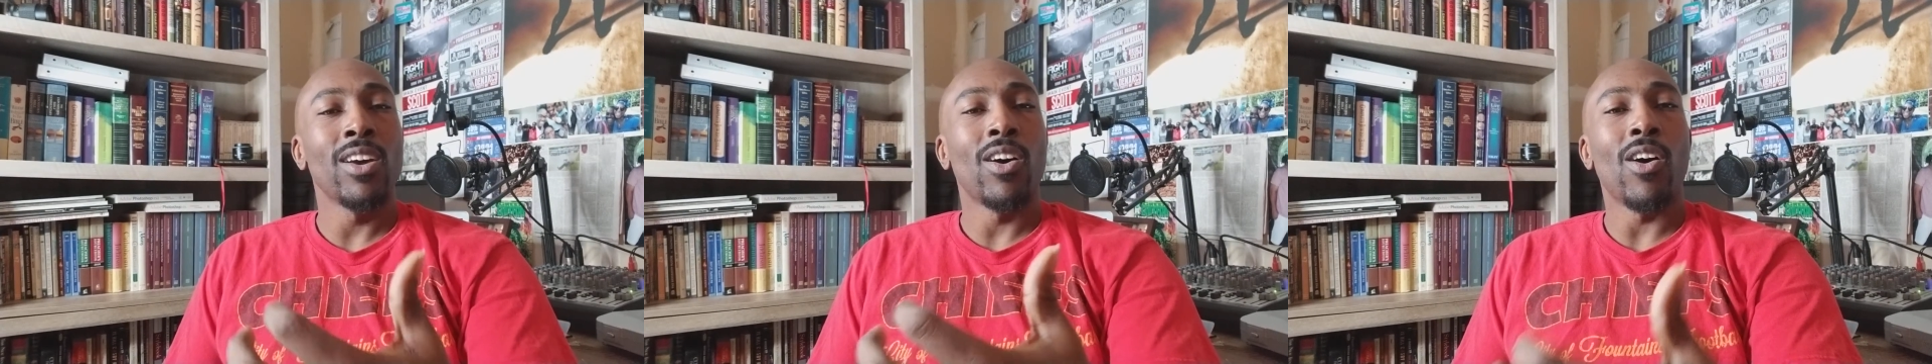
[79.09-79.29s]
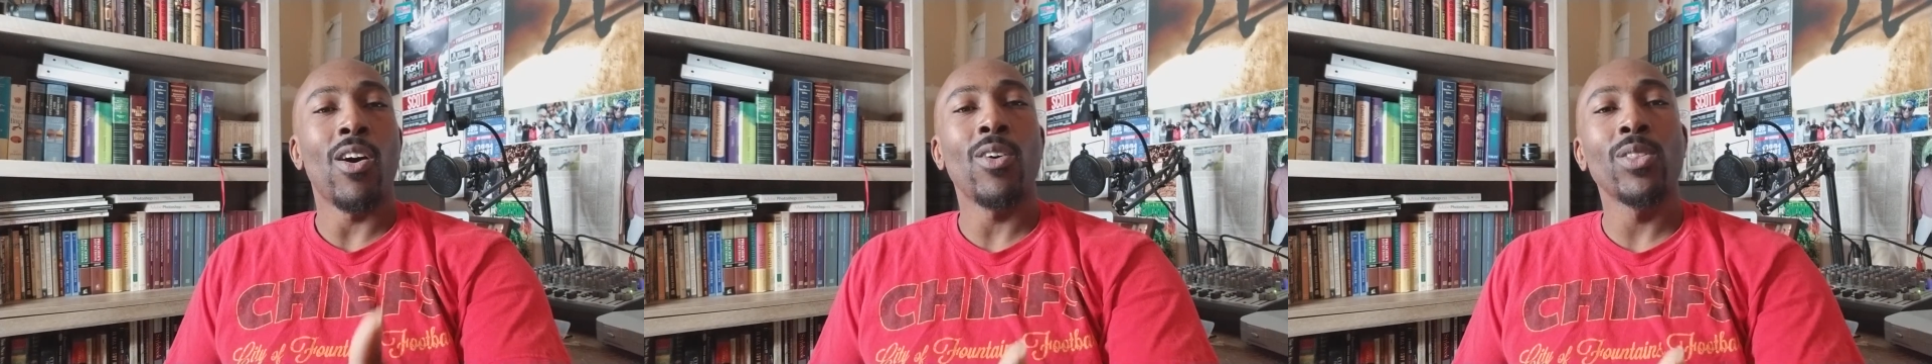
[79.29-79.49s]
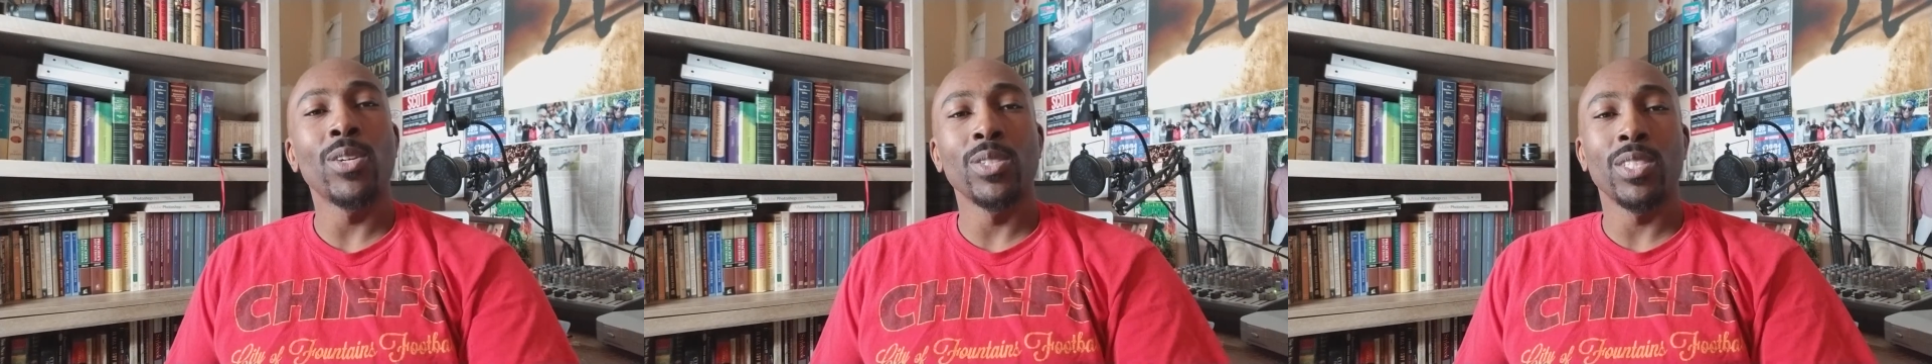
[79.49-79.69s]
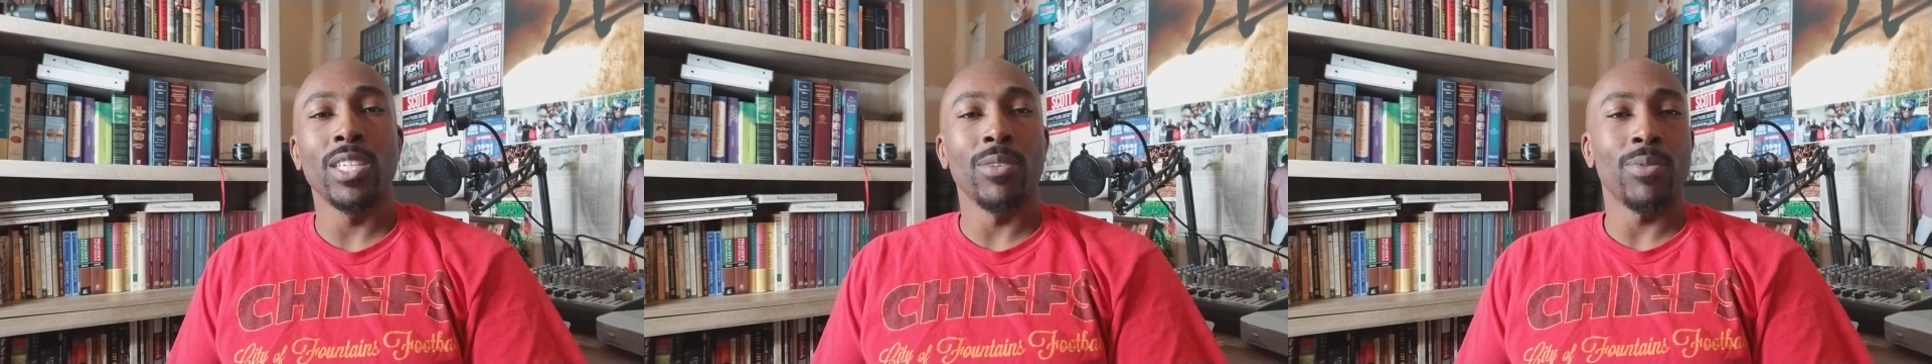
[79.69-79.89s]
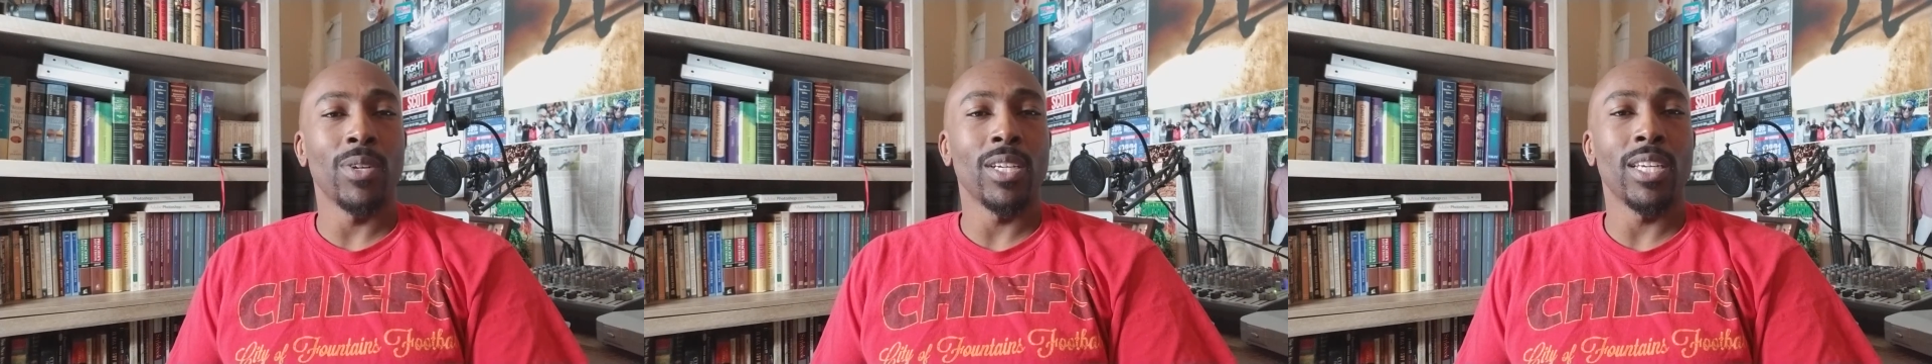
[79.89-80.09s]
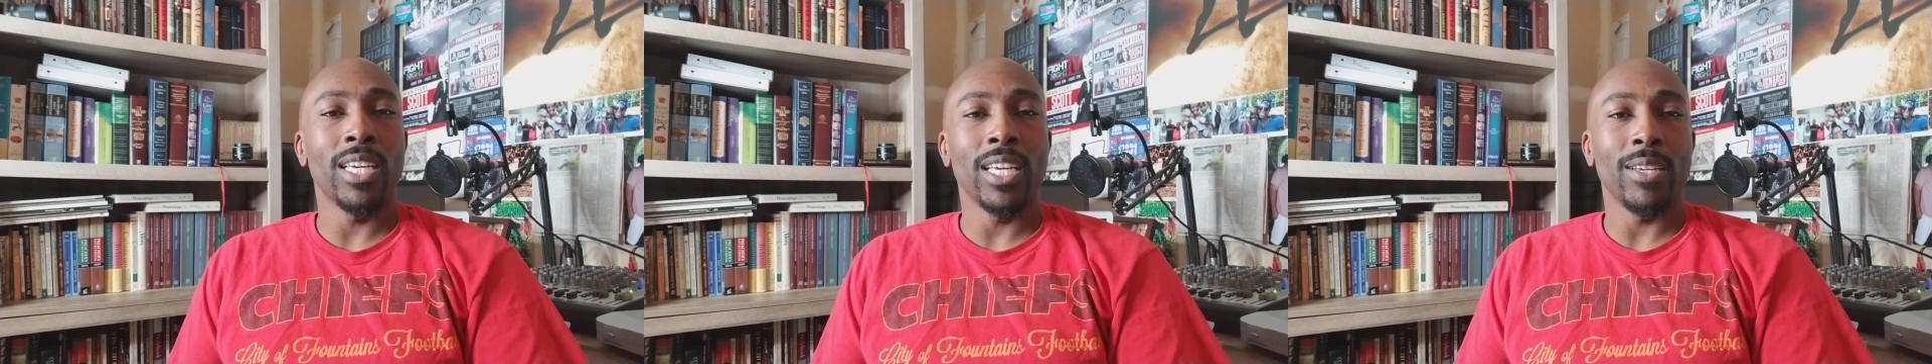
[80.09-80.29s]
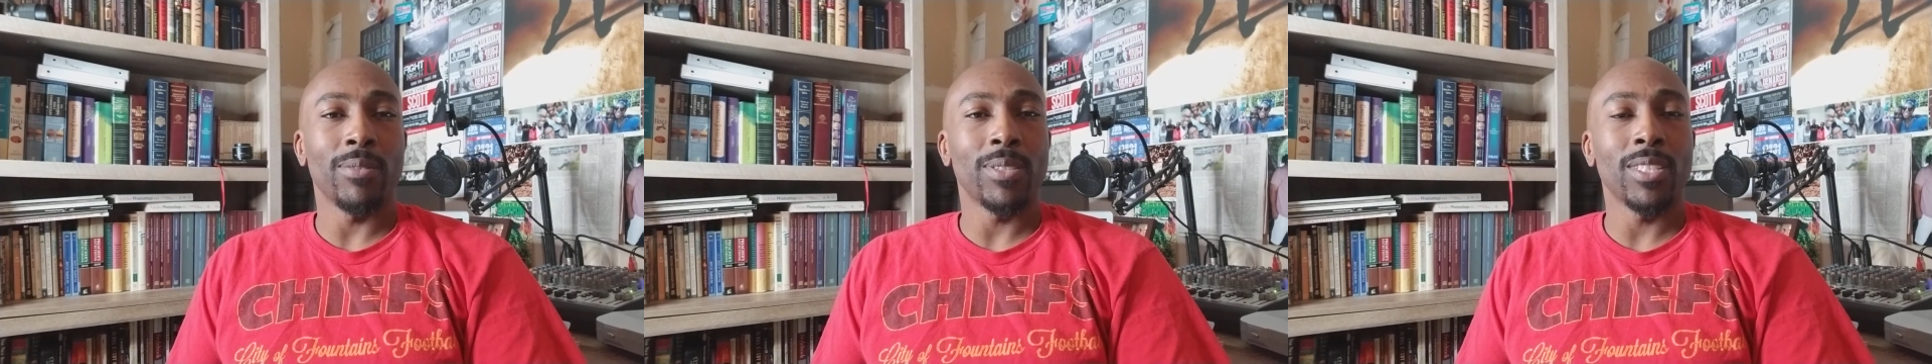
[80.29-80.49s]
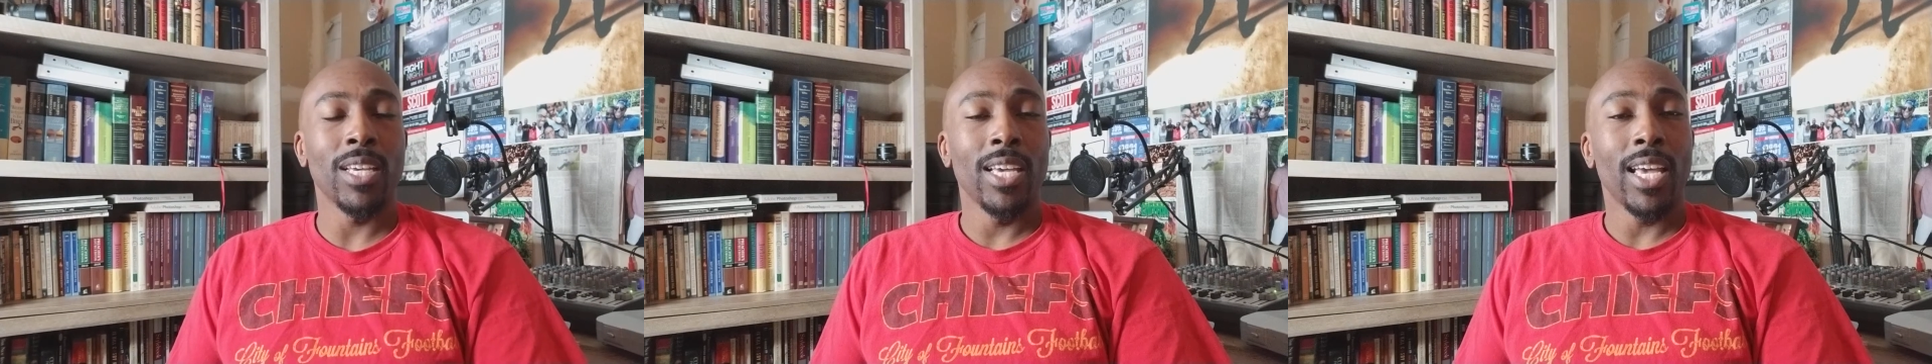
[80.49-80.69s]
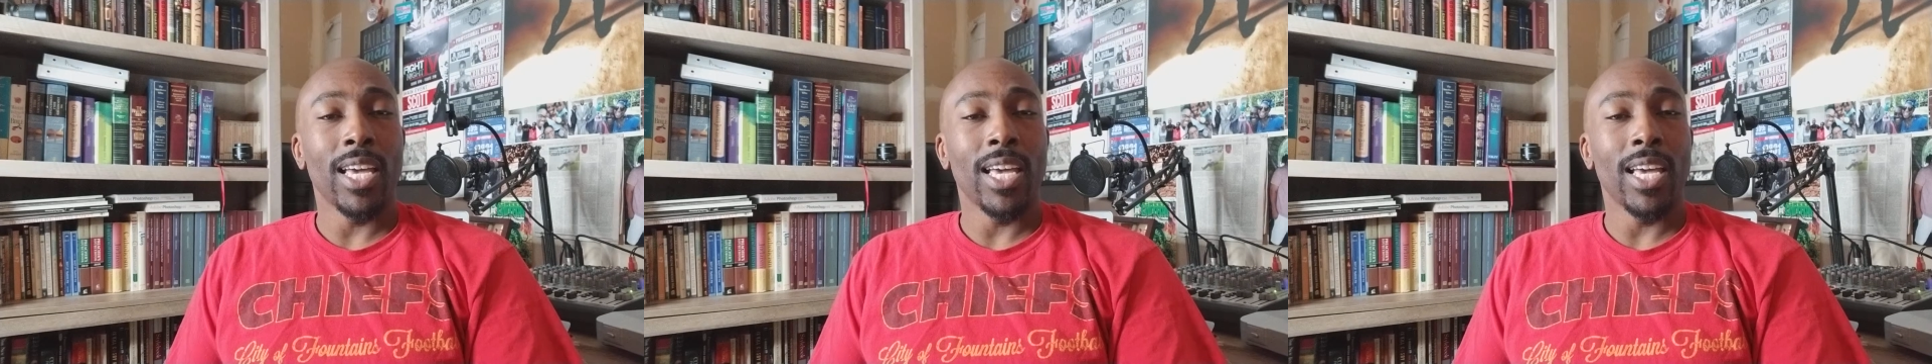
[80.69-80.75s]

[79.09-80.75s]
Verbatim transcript: all those different gifts.